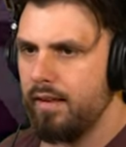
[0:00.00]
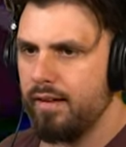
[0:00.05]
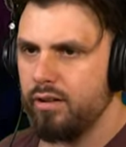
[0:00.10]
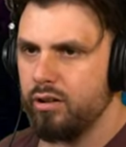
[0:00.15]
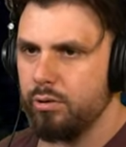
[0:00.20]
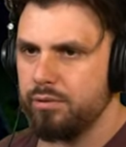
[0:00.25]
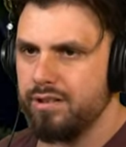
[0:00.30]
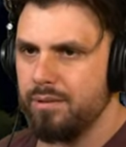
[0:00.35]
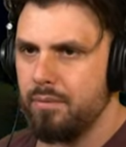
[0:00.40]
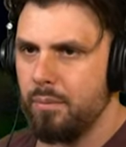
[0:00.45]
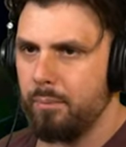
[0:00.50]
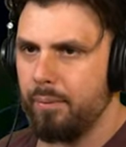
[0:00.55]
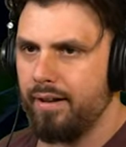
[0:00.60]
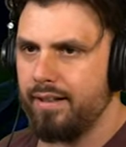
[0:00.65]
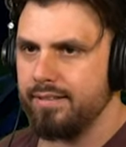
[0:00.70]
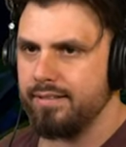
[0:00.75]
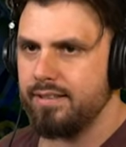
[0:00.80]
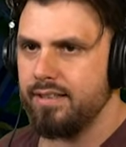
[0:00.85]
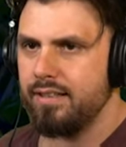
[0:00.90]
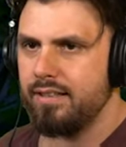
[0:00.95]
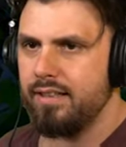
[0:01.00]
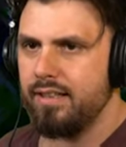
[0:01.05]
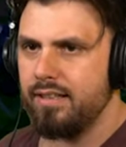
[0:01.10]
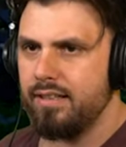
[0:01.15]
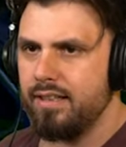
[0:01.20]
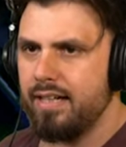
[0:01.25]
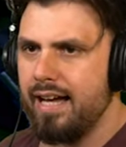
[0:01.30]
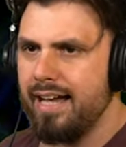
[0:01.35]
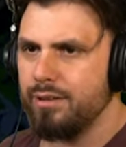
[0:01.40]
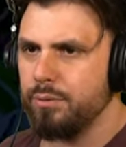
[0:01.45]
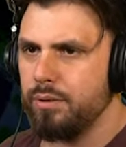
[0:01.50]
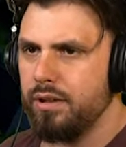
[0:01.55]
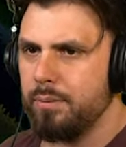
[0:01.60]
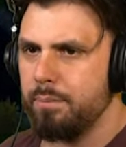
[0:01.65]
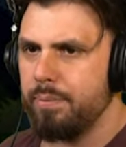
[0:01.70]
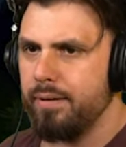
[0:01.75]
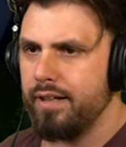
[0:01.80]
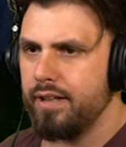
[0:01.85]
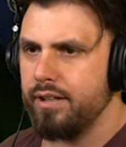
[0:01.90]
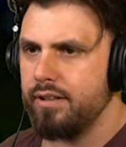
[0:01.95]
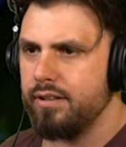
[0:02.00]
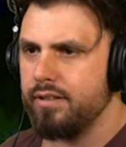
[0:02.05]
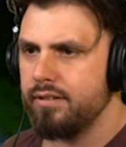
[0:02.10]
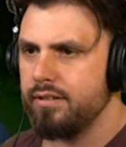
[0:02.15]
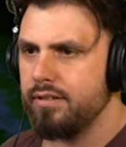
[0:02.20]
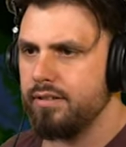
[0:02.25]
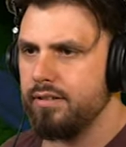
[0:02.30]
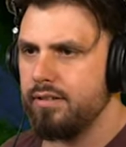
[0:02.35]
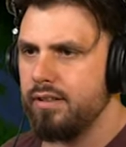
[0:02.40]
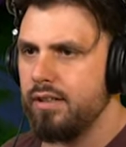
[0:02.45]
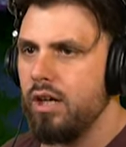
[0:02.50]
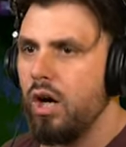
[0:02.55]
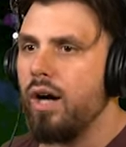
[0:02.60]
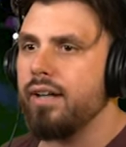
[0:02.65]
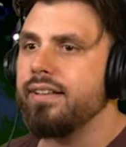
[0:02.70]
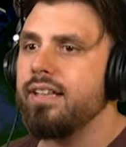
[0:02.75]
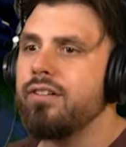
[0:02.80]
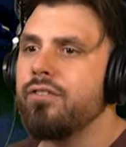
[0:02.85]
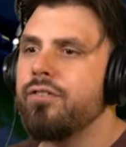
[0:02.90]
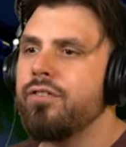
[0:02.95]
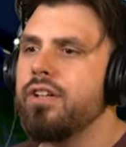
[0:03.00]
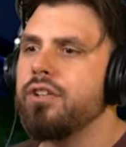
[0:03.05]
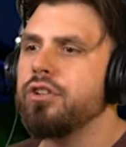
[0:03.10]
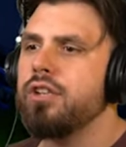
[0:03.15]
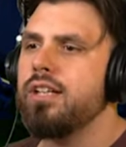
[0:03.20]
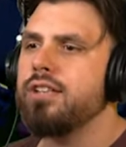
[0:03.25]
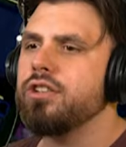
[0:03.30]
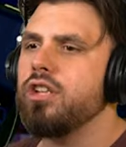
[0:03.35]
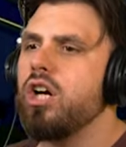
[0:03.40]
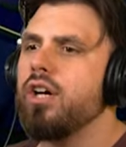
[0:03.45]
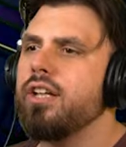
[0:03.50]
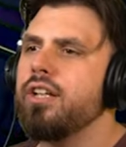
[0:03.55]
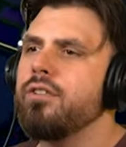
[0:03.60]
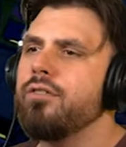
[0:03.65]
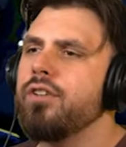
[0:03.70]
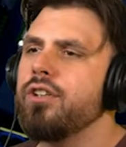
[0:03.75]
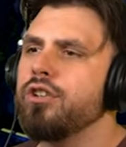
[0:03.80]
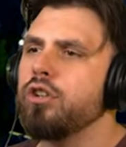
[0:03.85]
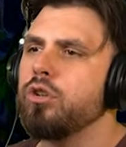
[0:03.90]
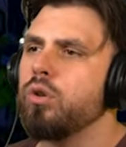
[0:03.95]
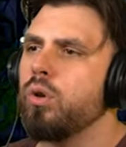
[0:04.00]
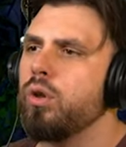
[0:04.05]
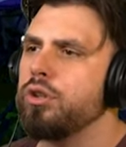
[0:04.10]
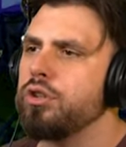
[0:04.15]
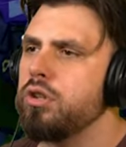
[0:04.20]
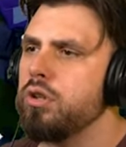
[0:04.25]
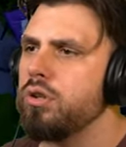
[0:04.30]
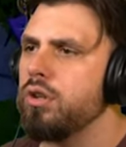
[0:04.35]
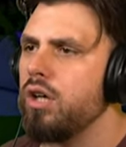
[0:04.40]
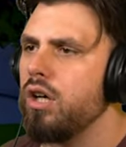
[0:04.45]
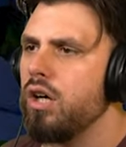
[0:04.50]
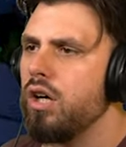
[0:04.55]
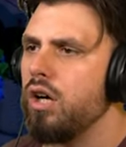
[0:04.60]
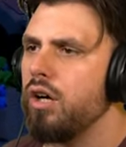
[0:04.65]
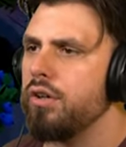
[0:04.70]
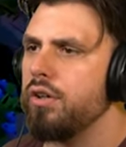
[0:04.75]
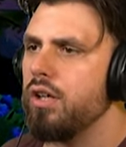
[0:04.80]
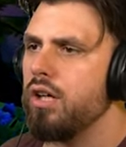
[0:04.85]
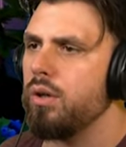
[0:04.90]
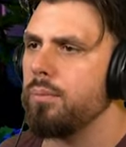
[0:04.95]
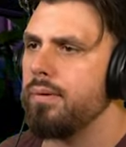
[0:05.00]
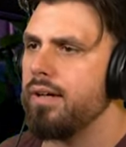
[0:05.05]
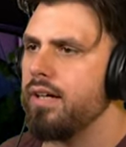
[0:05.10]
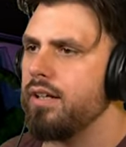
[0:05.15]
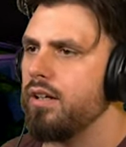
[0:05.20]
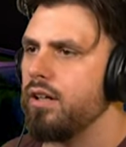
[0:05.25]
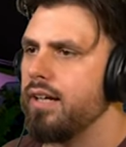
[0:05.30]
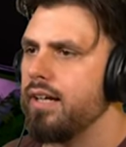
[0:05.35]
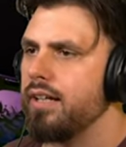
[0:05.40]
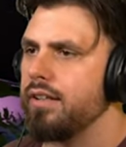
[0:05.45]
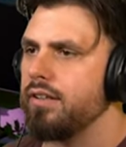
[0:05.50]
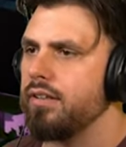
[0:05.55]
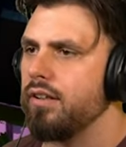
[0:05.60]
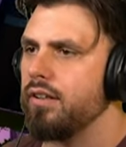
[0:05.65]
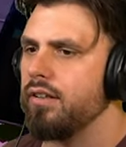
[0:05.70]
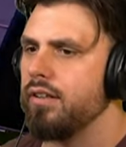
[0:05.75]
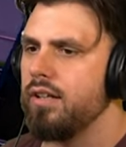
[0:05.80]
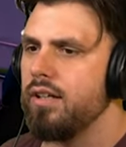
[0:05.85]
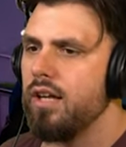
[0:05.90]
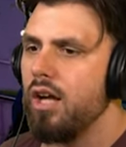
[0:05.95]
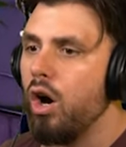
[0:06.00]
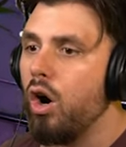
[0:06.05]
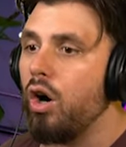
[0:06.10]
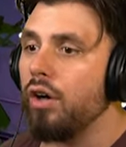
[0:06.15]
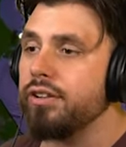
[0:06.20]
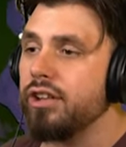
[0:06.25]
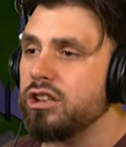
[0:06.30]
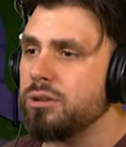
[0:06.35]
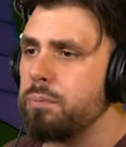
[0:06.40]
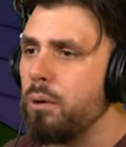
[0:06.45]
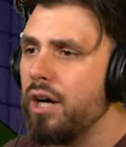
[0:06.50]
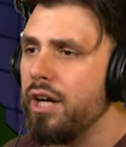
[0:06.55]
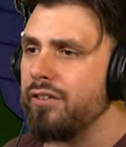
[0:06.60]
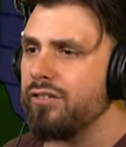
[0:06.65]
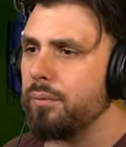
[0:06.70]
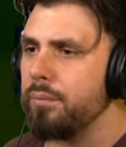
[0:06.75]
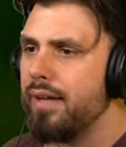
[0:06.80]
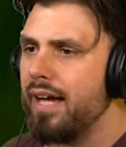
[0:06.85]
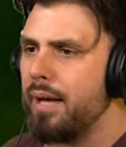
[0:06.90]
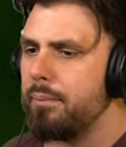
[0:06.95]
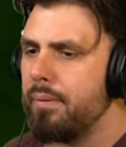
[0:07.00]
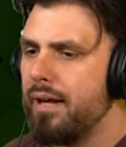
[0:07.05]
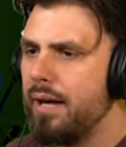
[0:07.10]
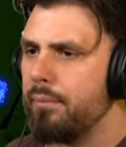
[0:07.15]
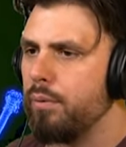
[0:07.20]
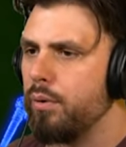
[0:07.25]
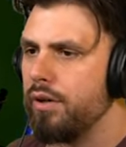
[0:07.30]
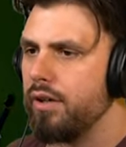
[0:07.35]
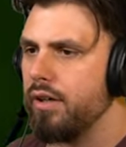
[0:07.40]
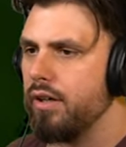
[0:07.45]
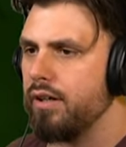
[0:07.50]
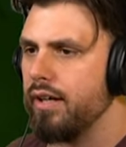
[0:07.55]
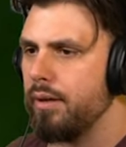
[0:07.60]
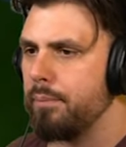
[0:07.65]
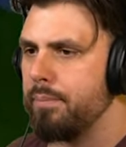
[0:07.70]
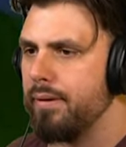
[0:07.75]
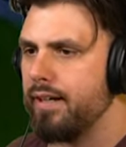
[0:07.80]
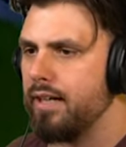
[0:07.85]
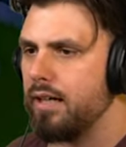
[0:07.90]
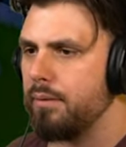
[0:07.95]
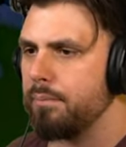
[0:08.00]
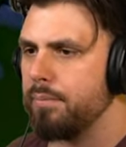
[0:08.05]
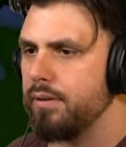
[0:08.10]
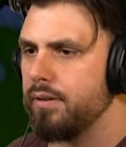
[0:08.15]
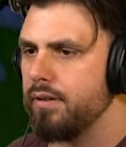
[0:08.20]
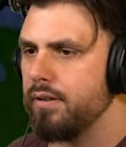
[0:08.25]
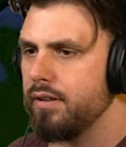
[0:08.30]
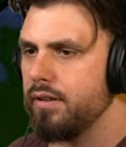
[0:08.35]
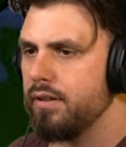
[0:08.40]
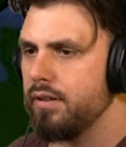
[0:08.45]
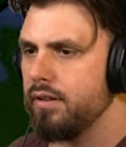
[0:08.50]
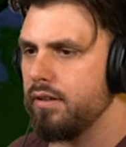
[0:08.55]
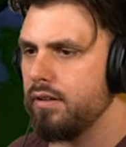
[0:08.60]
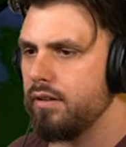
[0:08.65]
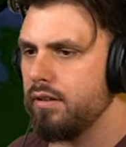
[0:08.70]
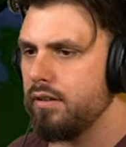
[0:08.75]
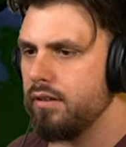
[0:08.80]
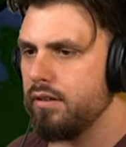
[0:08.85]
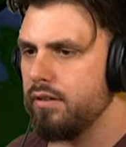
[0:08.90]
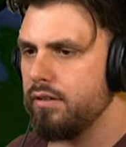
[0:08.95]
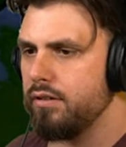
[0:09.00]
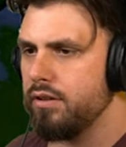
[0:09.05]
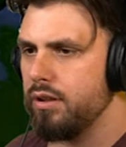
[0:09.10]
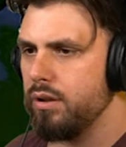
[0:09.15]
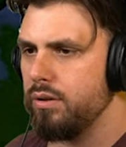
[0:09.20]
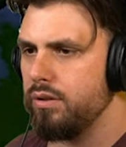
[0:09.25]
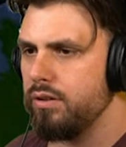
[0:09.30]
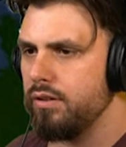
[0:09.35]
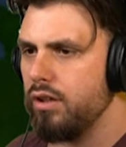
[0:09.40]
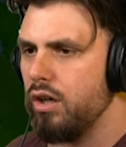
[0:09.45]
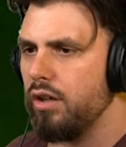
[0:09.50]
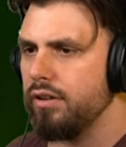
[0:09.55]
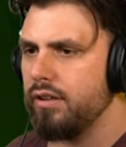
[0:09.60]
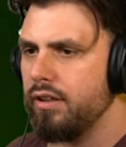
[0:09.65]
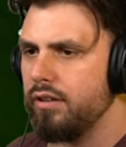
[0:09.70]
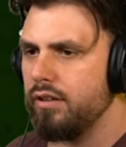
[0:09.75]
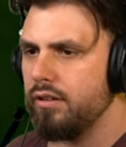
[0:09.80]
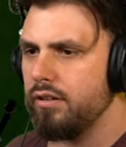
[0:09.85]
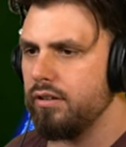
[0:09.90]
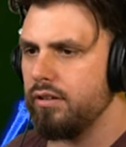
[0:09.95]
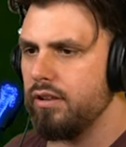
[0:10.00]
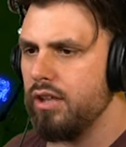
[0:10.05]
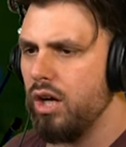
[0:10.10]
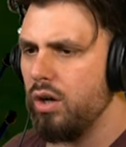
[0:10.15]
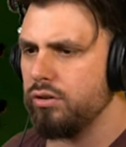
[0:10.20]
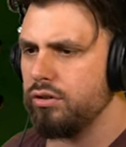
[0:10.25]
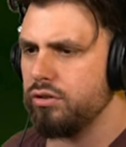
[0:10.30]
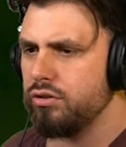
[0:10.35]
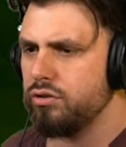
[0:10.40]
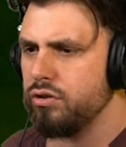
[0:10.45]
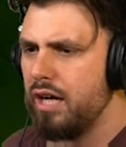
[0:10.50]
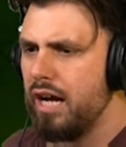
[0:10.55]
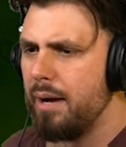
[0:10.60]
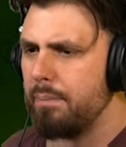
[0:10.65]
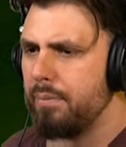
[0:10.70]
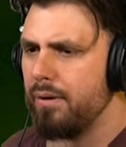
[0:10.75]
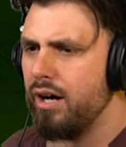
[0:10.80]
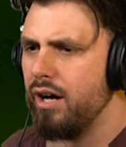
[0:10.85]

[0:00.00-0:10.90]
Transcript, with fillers: We gotta save my plans. The, the, the guys will appear. I never finished this. Oh, I didn't finish the torch, dude. Oh, no, man. Okay. Oh, they're spawning from that bad boy. Okay, pick up. Dude. No, drop.